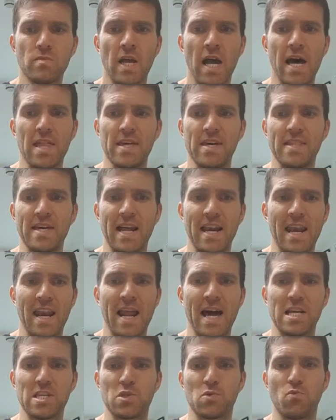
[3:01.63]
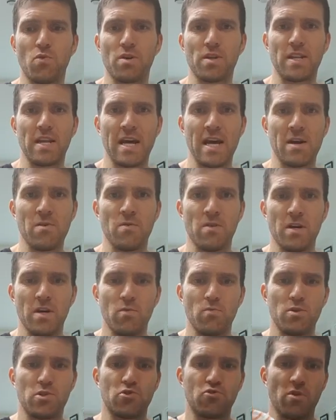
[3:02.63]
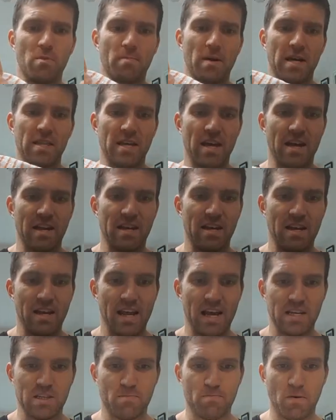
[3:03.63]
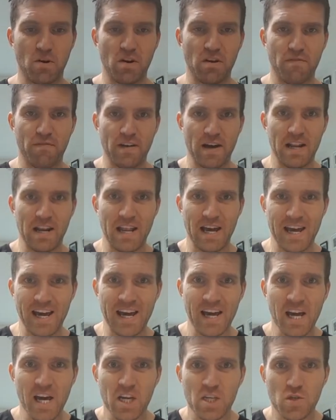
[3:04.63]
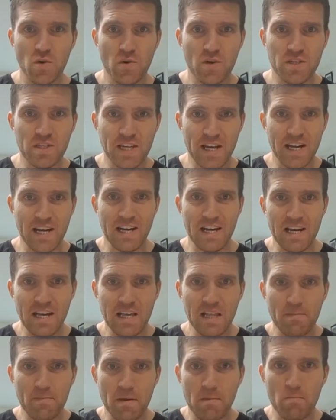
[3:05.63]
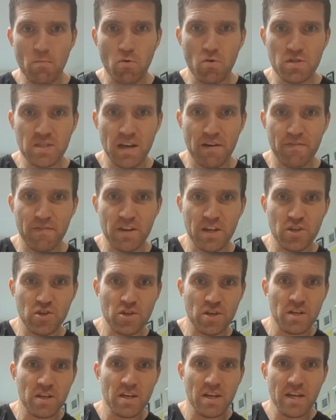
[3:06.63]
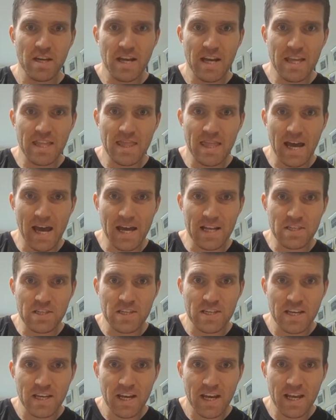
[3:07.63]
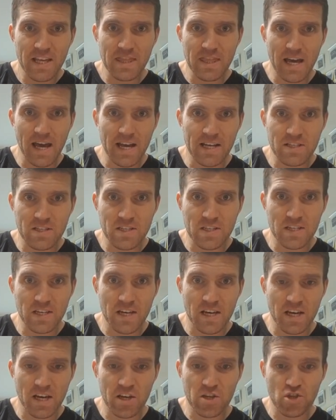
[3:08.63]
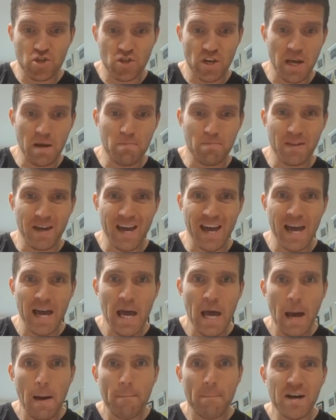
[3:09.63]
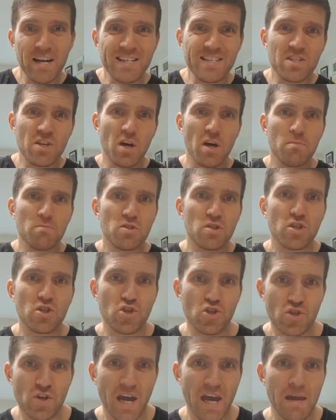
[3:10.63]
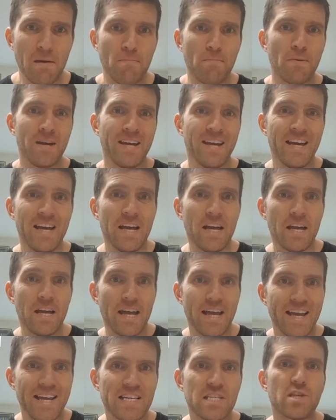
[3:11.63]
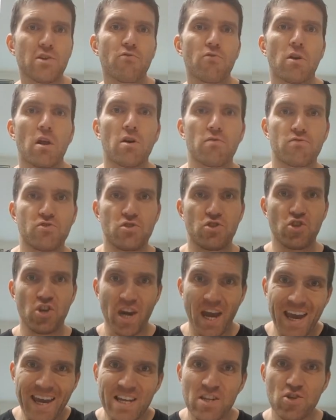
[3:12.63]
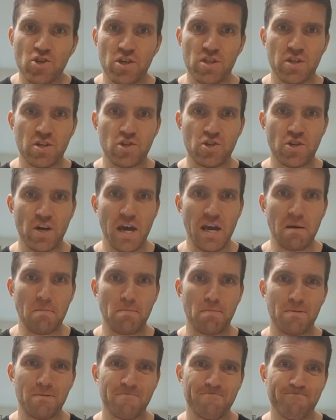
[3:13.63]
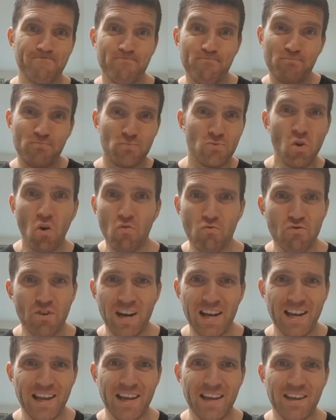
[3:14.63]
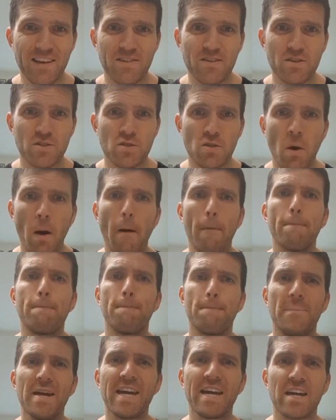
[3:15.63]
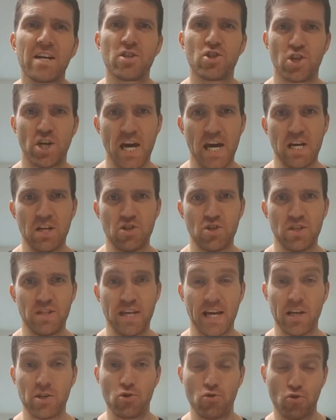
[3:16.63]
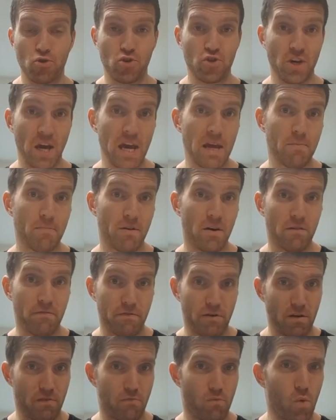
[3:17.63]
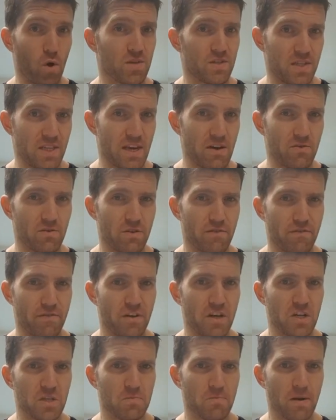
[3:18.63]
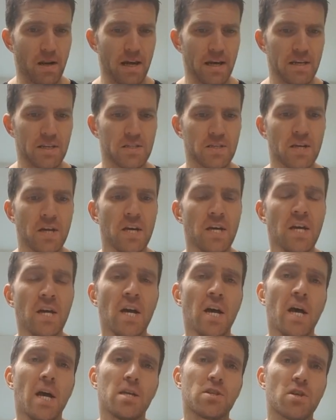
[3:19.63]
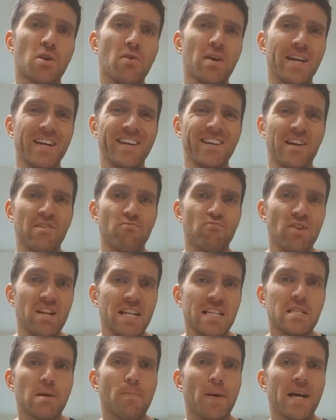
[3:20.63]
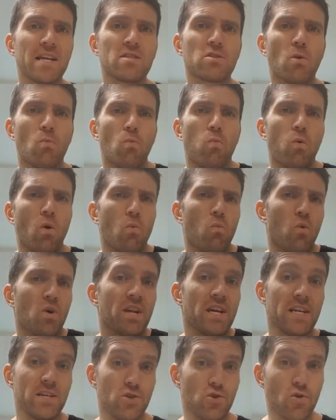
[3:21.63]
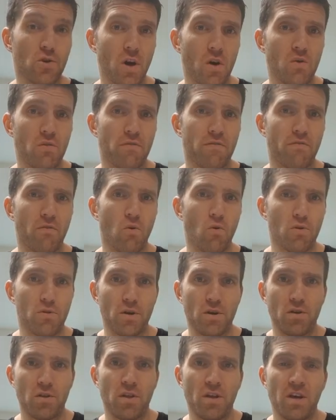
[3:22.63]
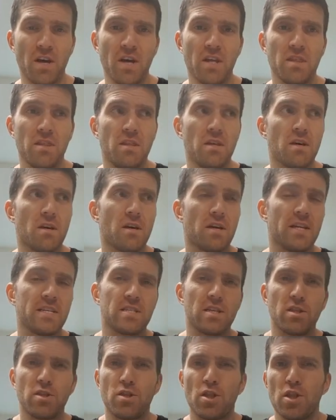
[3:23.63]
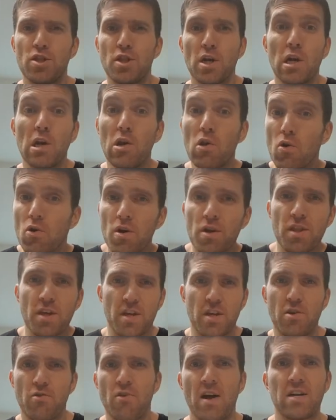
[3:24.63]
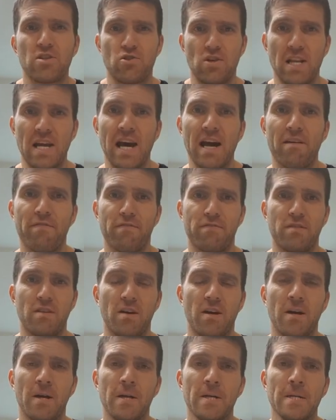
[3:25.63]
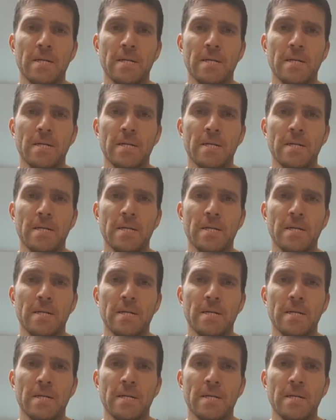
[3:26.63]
And then that last one now, we strip back that last body fat layer, so you can see a little bit more definition in that shape there. But in terms of the shape, is there a lot of change in the shape? Not really. There's not a big change in the actual shape of what's there in the first place. So it really depends on what it is you're going for. Is it the look that you're actually after?